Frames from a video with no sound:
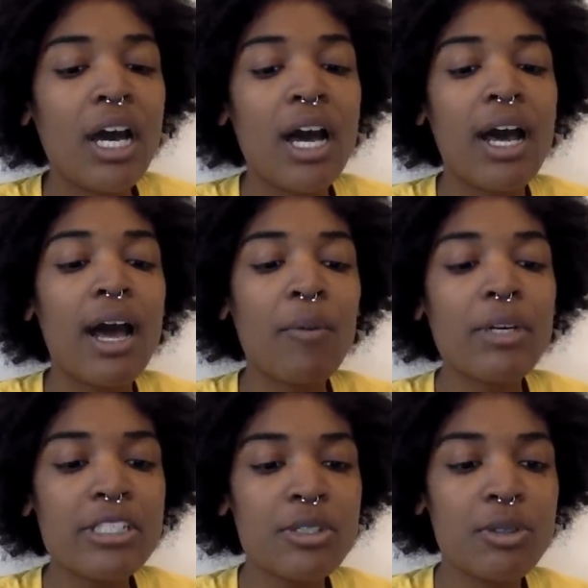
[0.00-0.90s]
uh, I
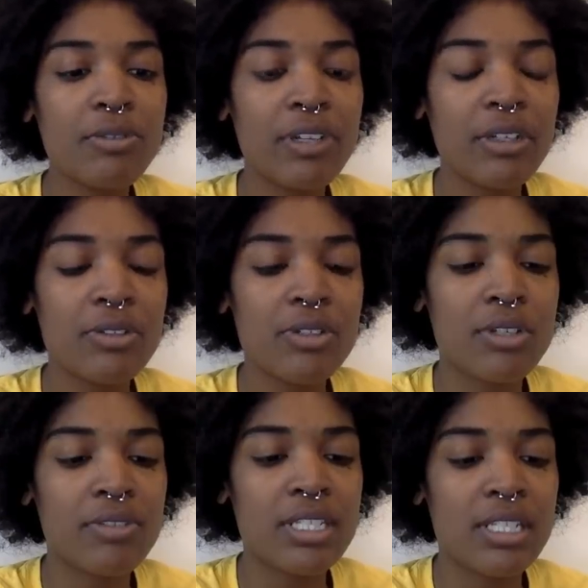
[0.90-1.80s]
wanted to do a video sort
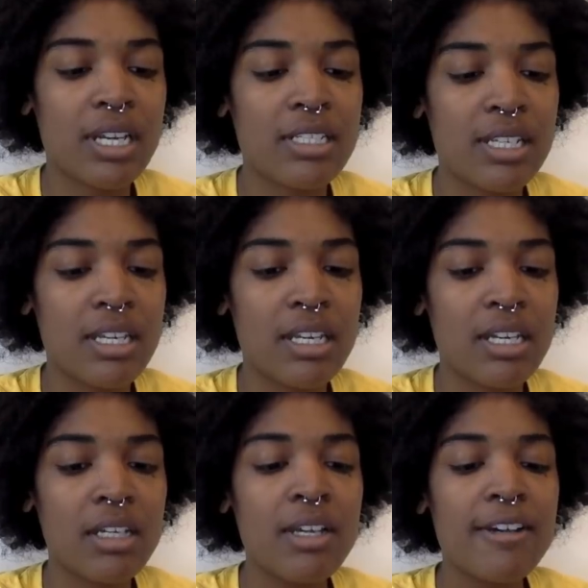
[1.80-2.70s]
of
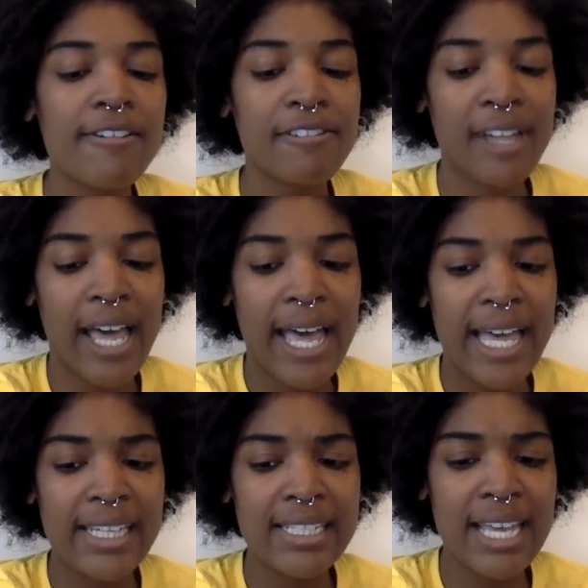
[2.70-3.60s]
discussing
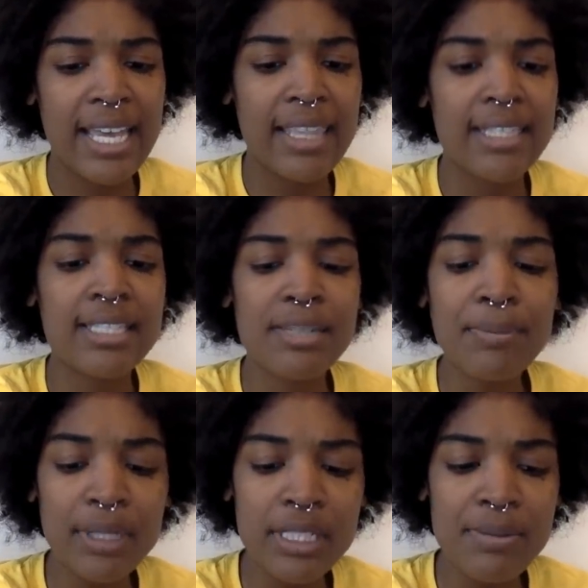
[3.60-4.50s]
flags and the
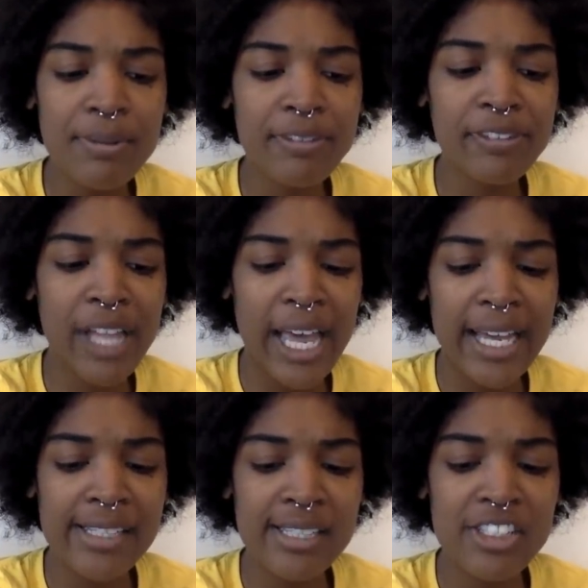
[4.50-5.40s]
symbolism of
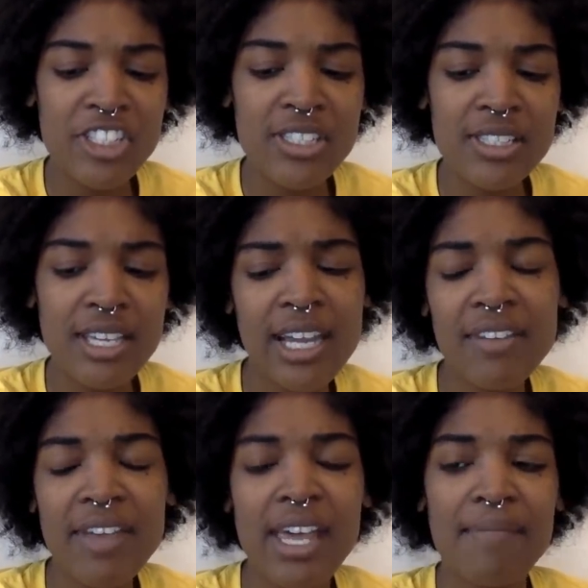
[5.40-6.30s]
flags and just kind
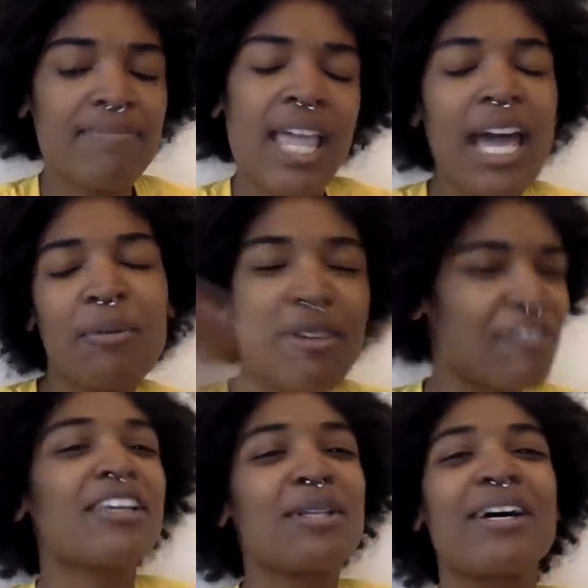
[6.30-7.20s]
of how do we
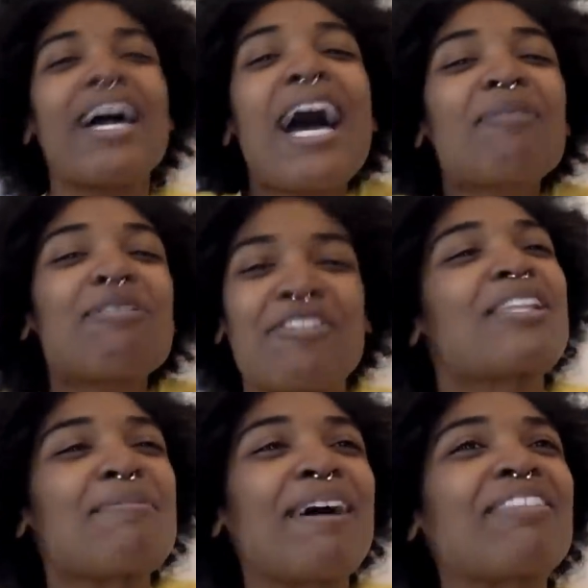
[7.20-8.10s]
feel how do we
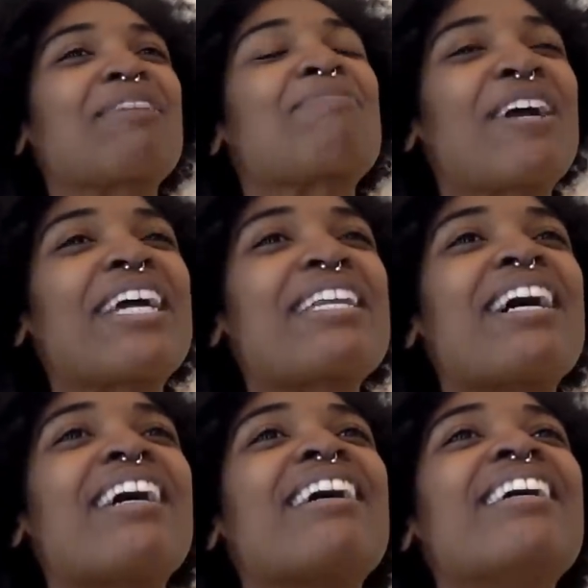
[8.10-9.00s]
feel about them right
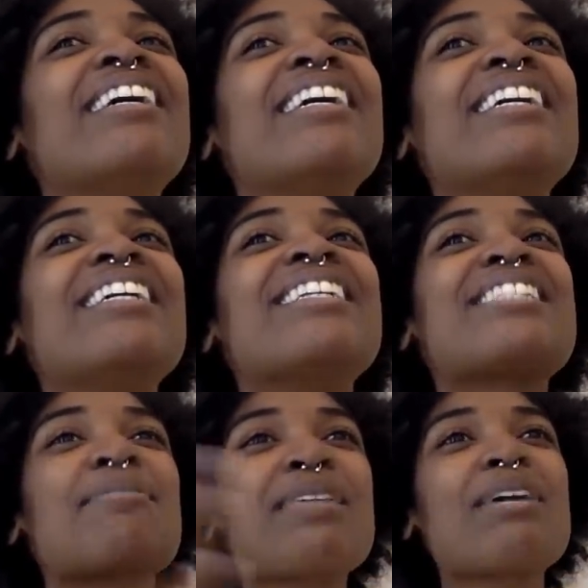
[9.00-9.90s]
uh,
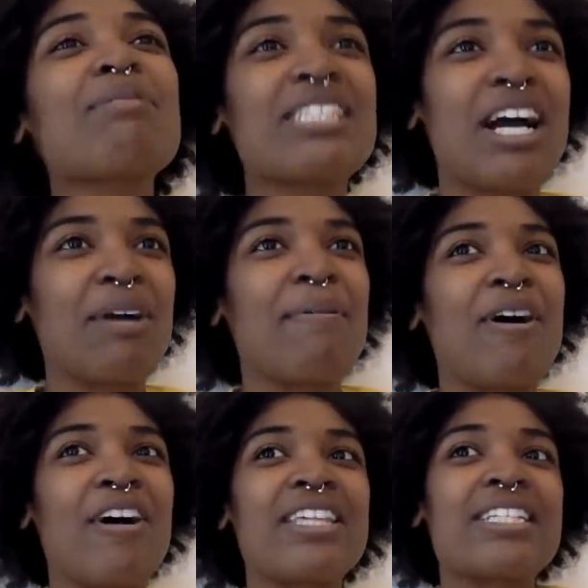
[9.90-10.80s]
something that we talk
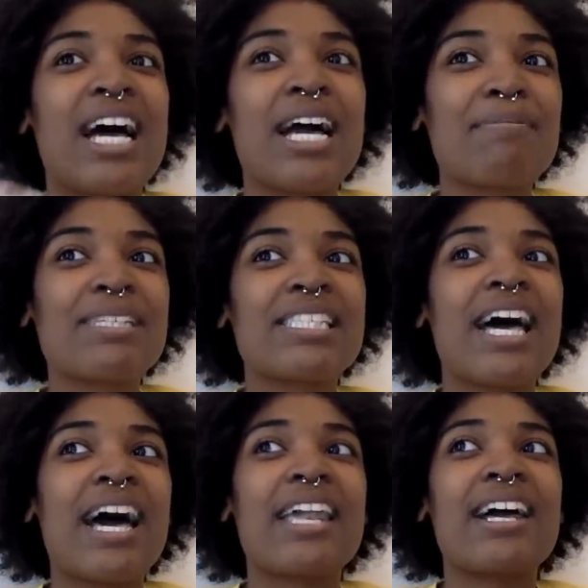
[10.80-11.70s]
about all the time is
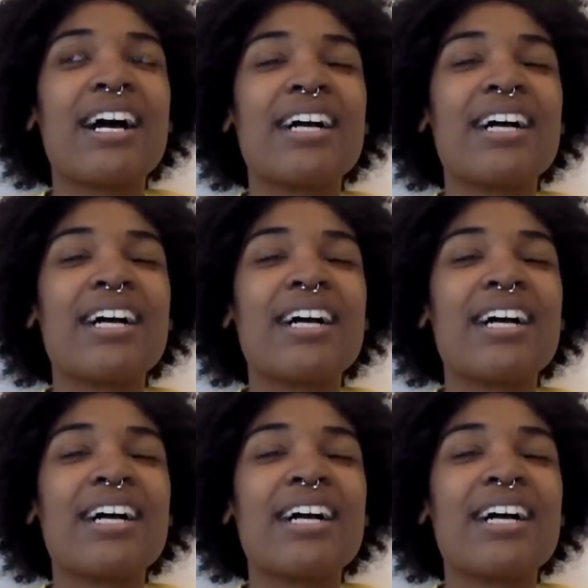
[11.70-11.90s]
that